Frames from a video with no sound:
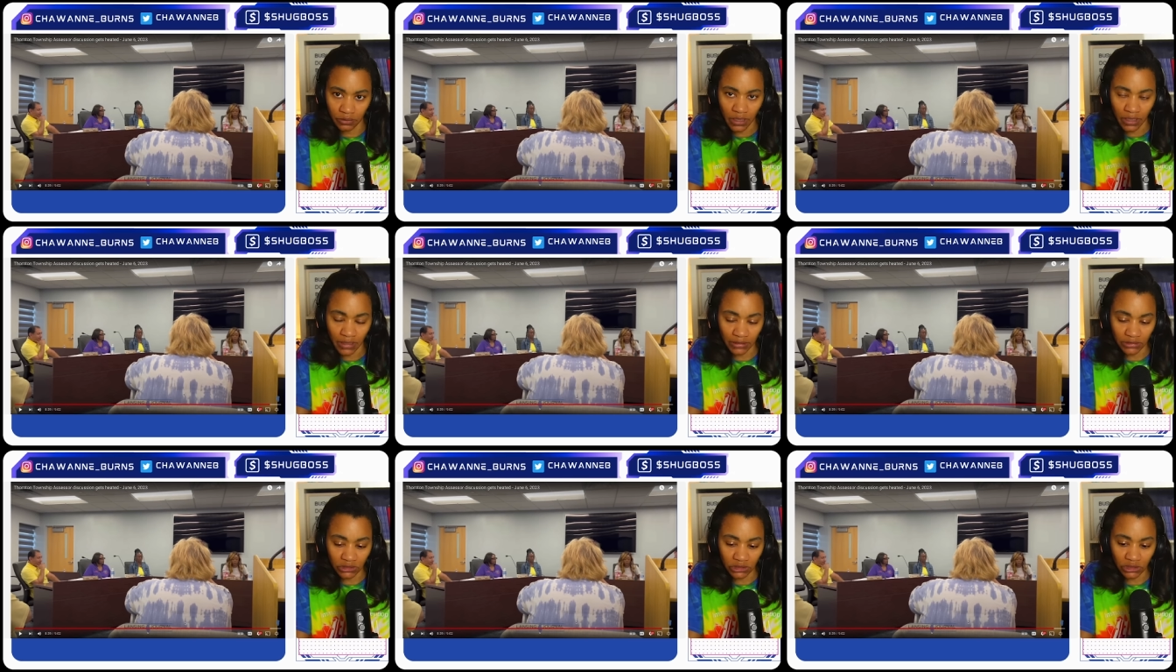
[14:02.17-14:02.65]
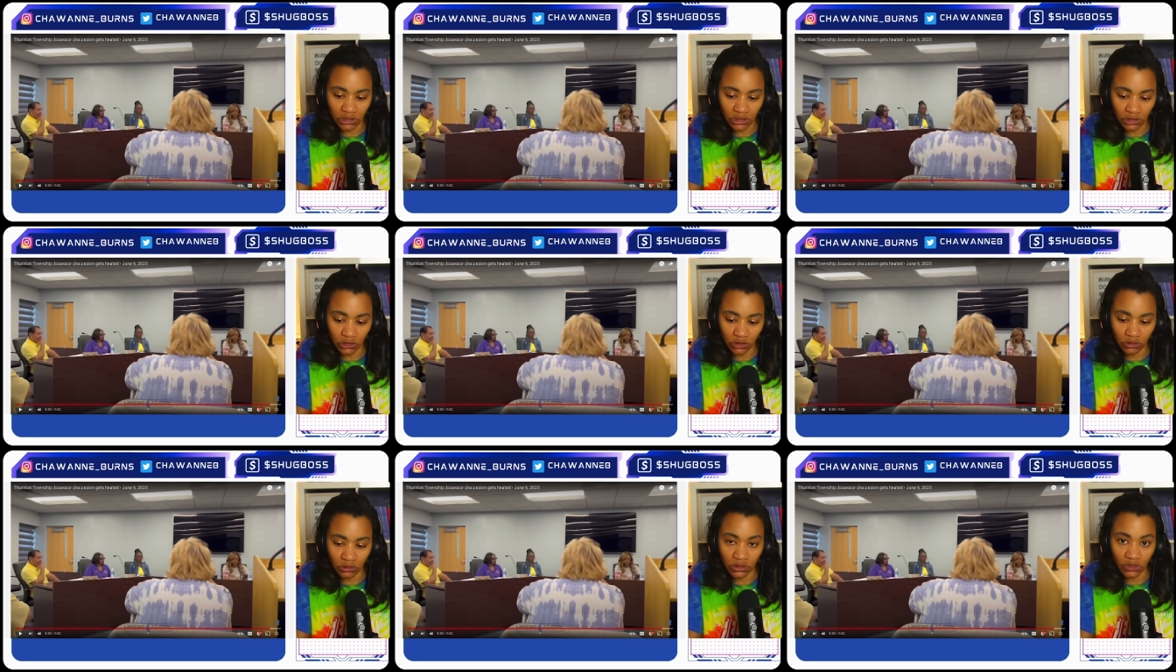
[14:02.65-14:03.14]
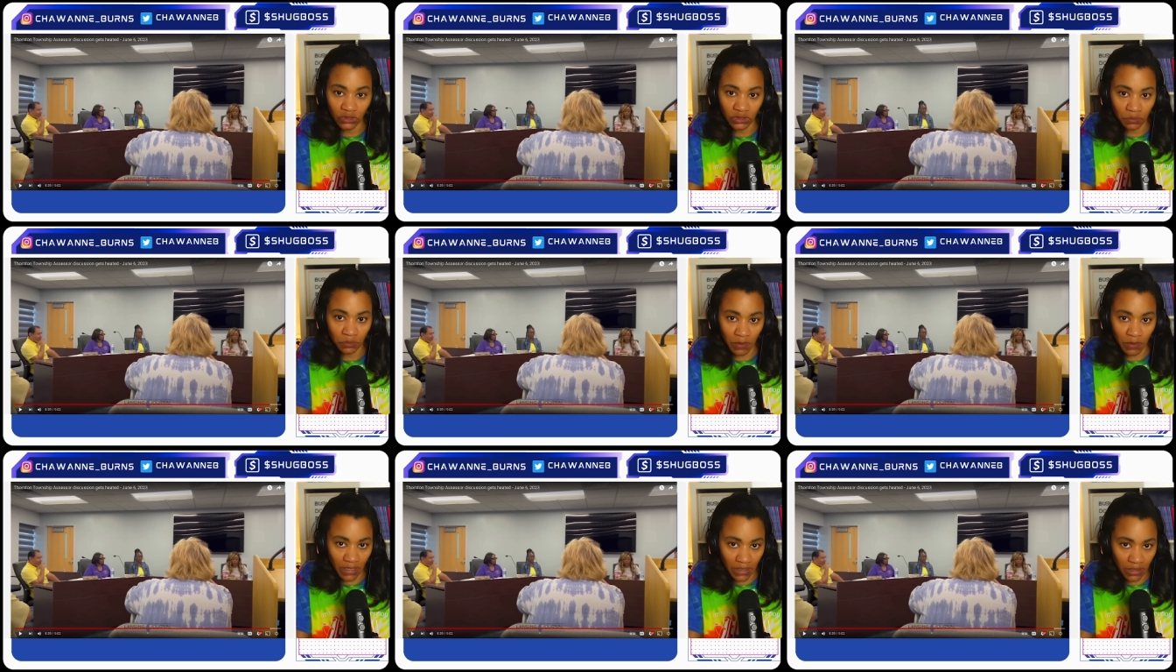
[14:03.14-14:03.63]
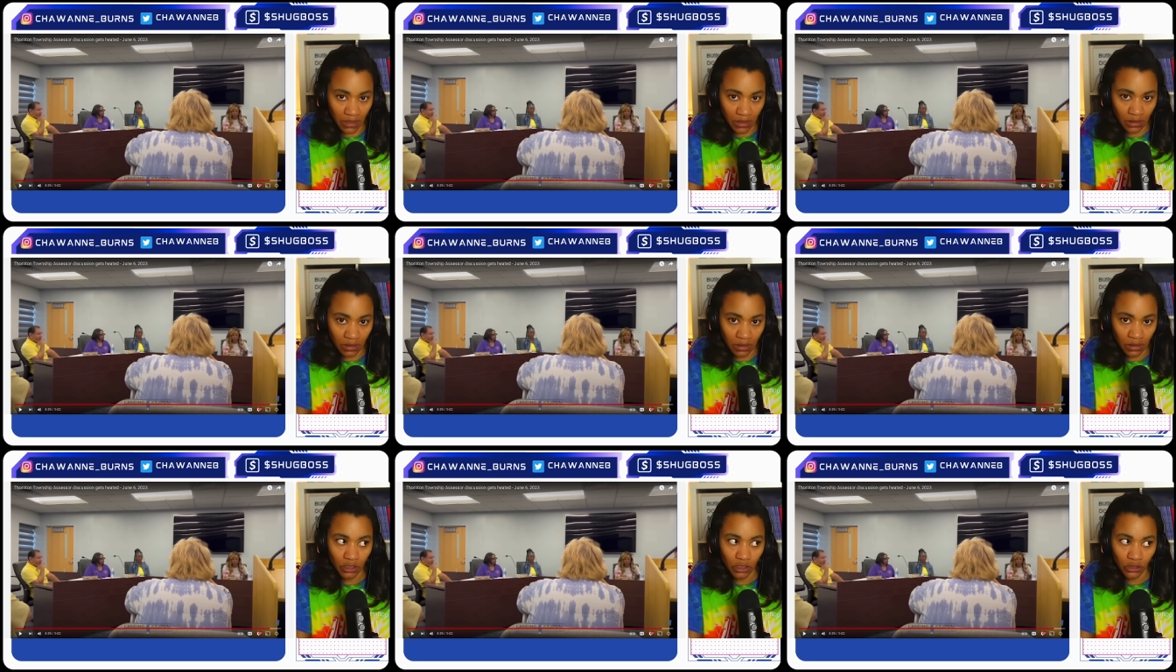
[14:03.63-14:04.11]
and she's
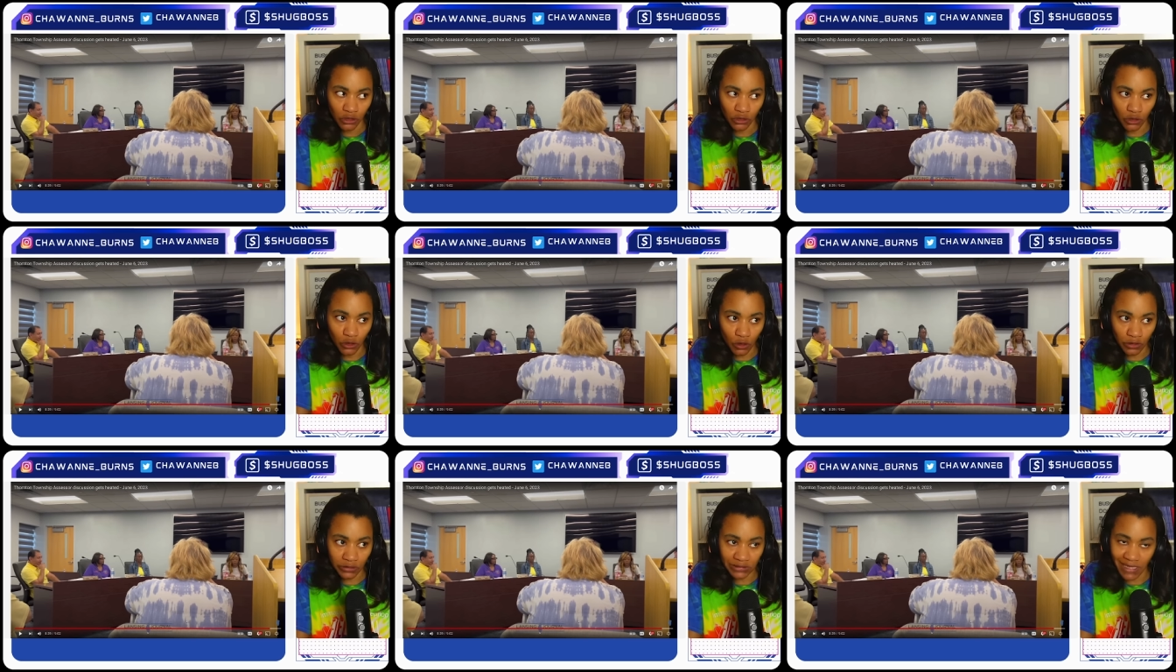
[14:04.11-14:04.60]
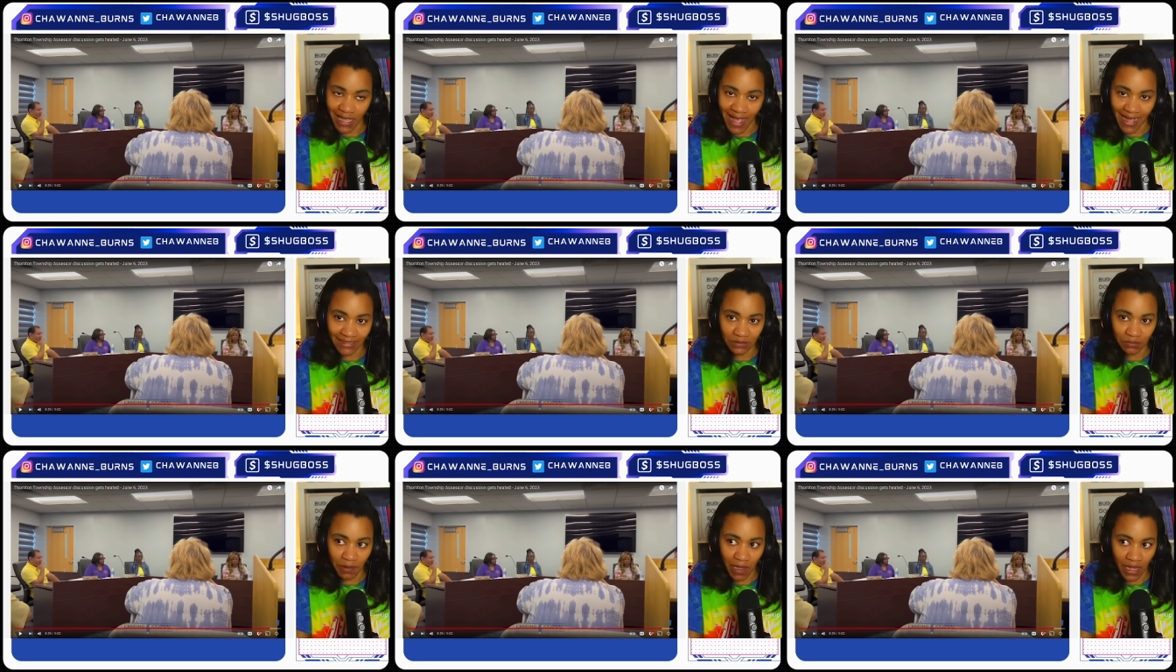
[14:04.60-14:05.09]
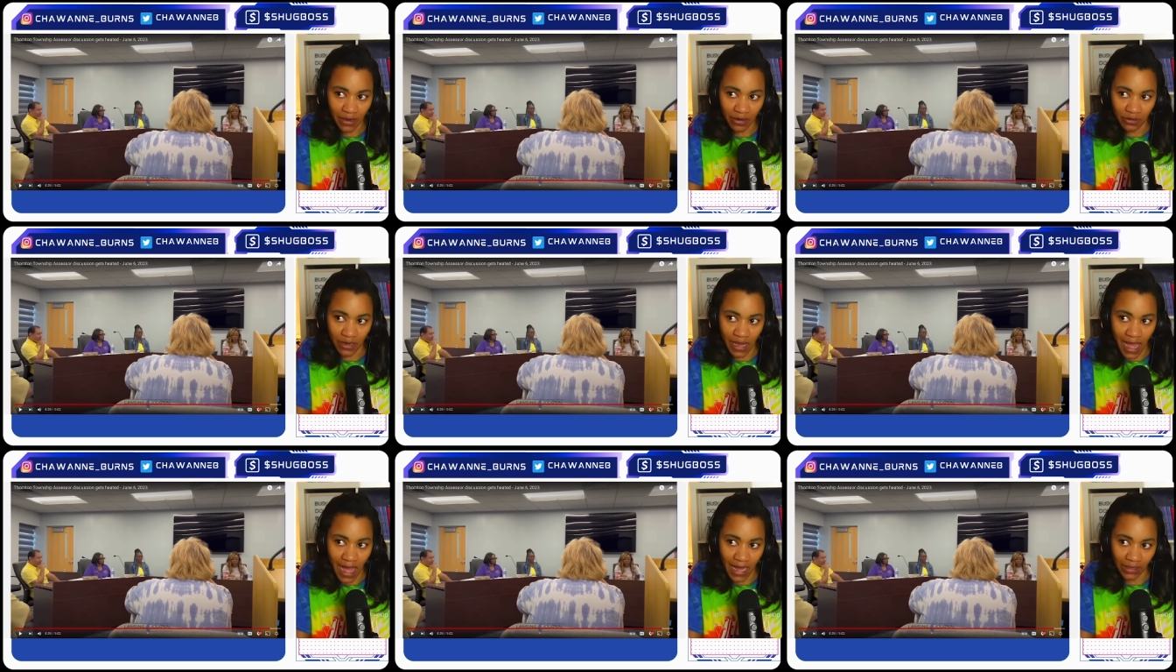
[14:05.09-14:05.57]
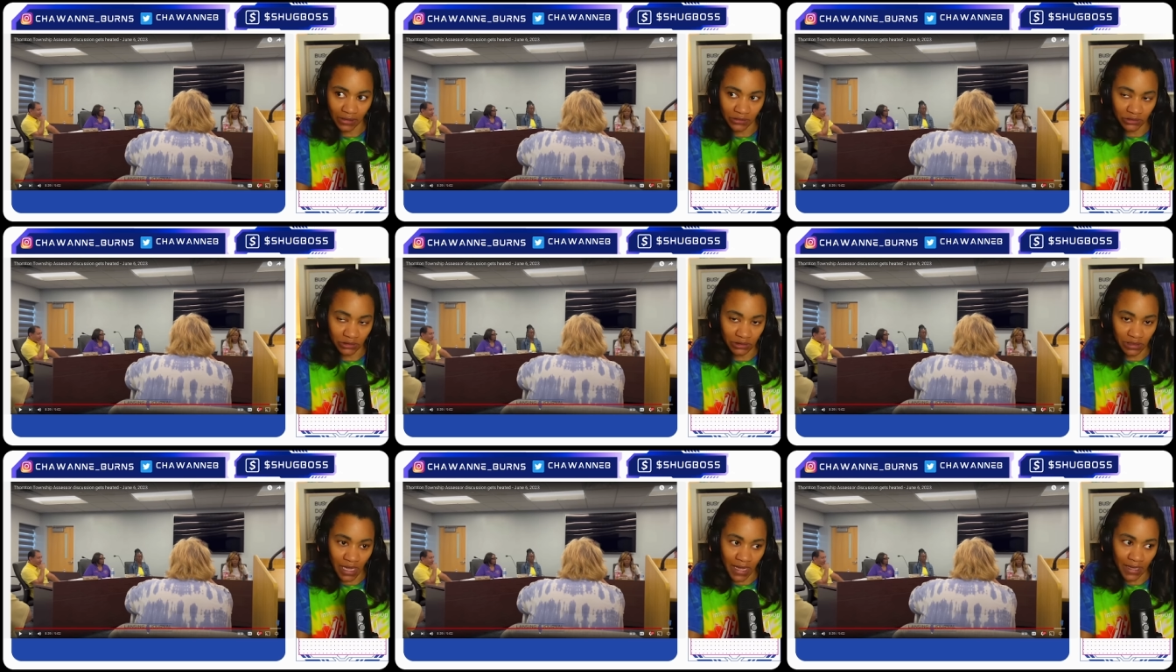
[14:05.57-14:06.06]
spending your taxpayer
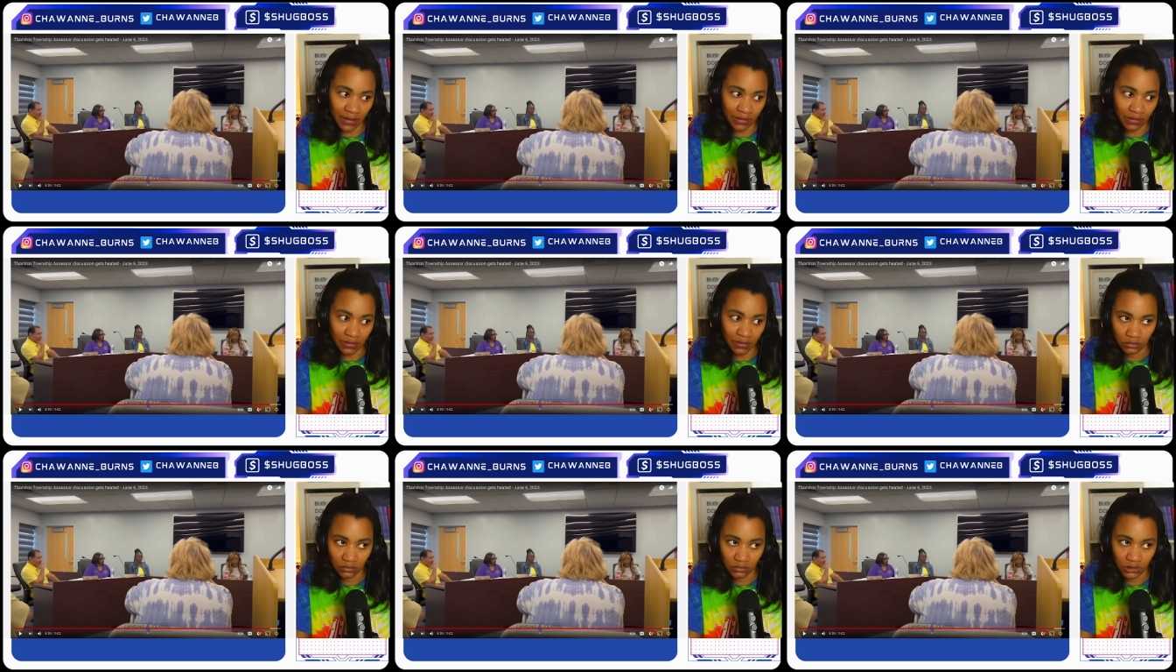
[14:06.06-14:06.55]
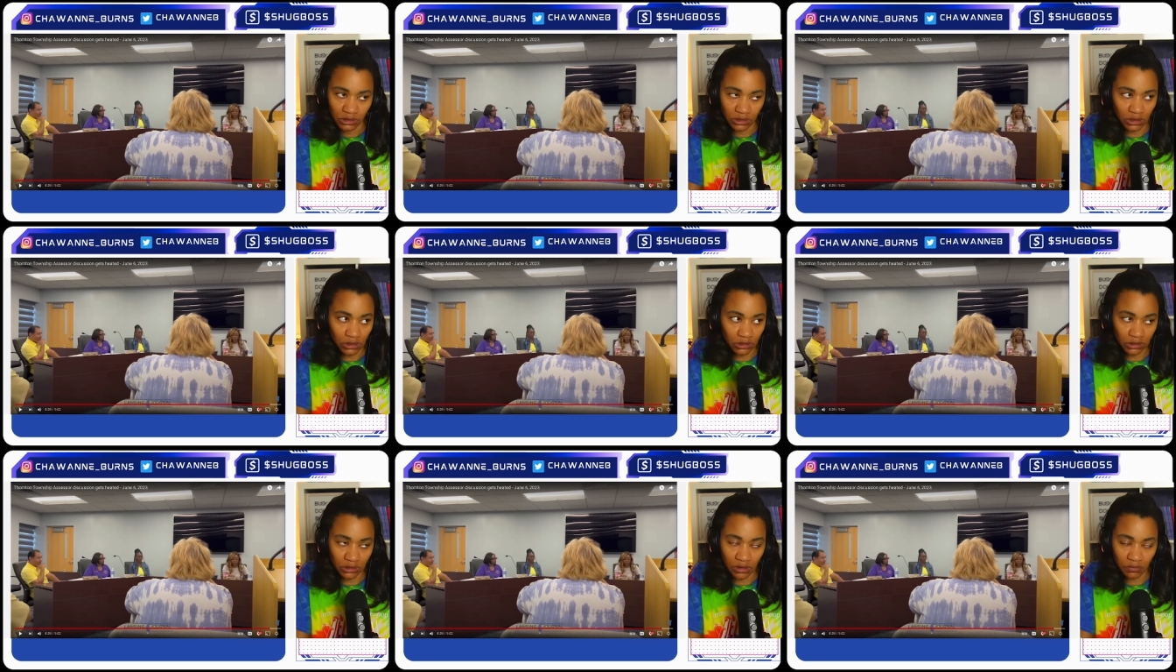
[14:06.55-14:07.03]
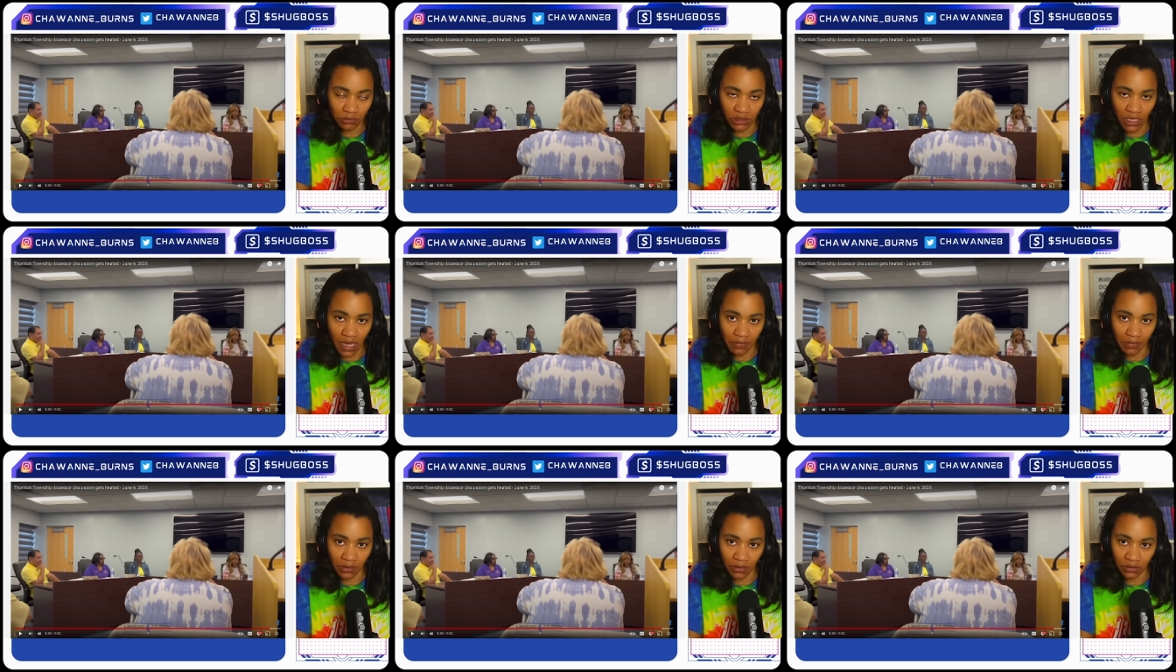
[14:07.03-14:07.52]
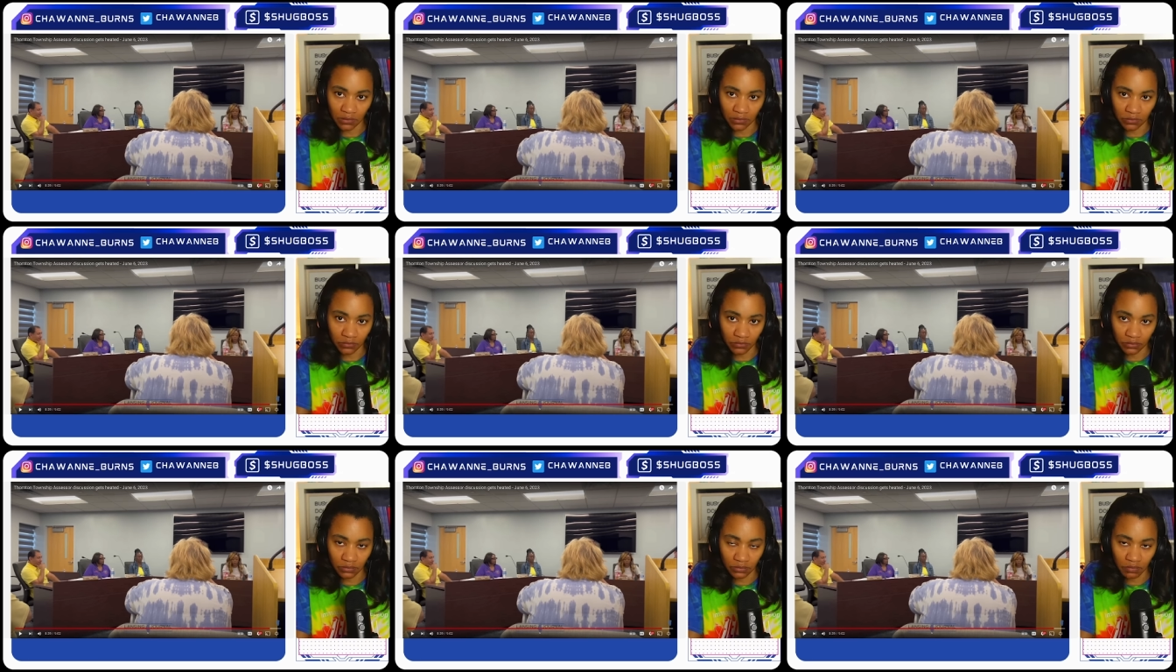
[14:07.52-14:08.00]
dollars like she's some type of